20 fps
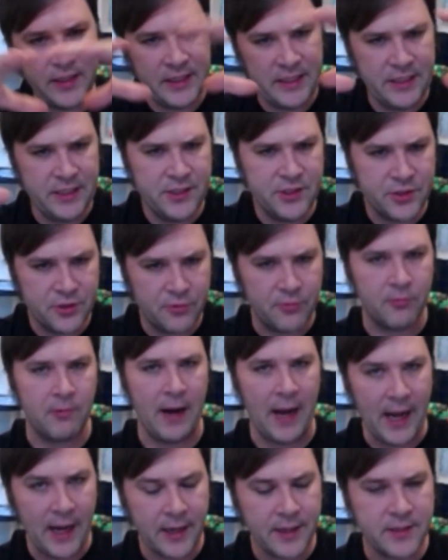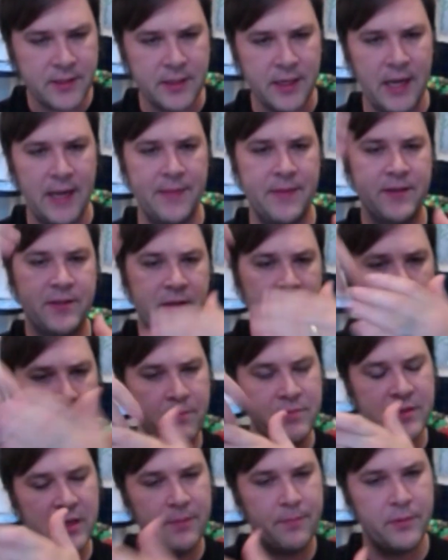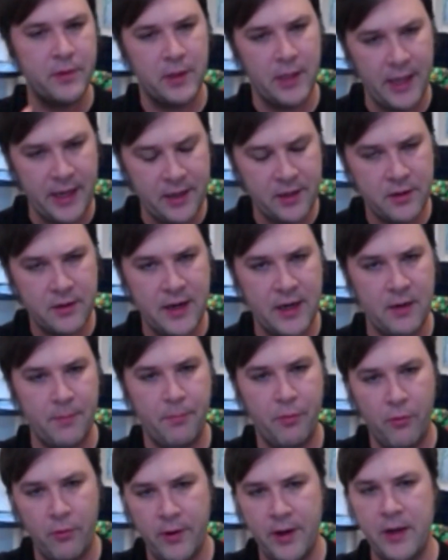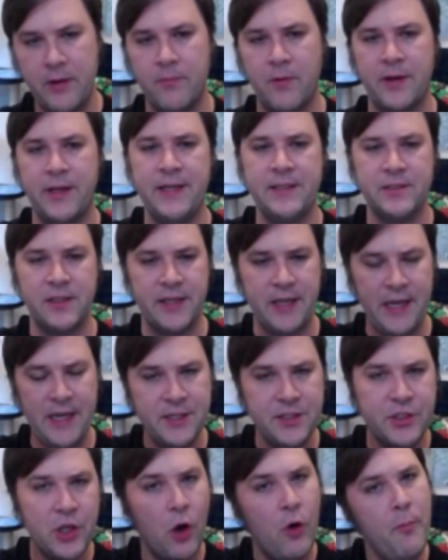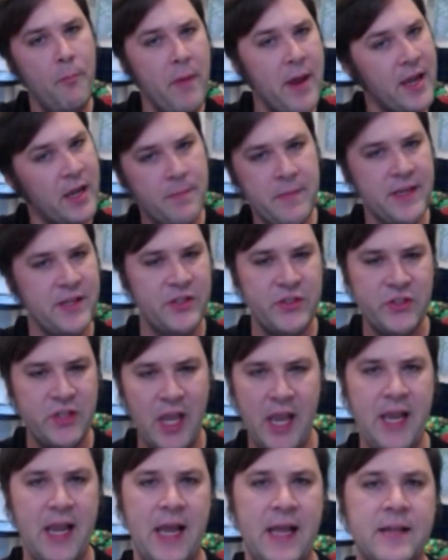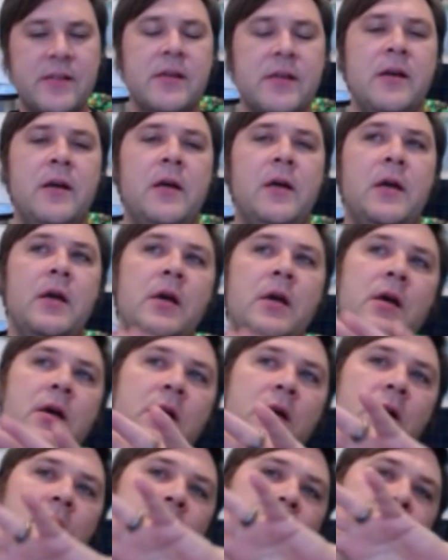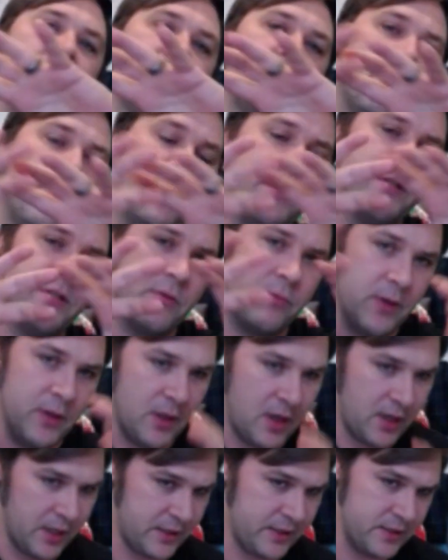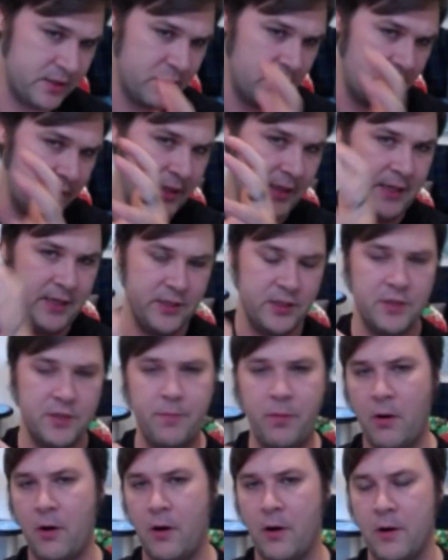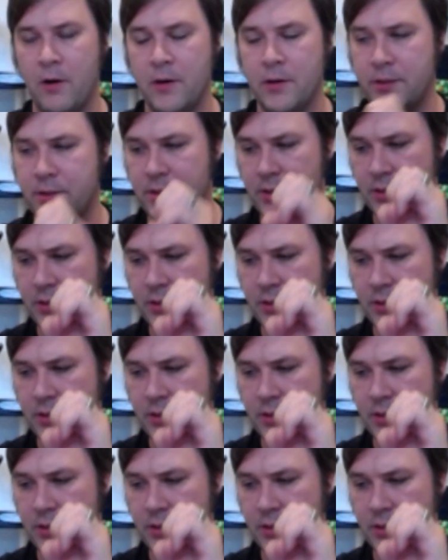indirect, and this comes up later at a point where he's like, and don't make me say it. So there's a reluctance on his part,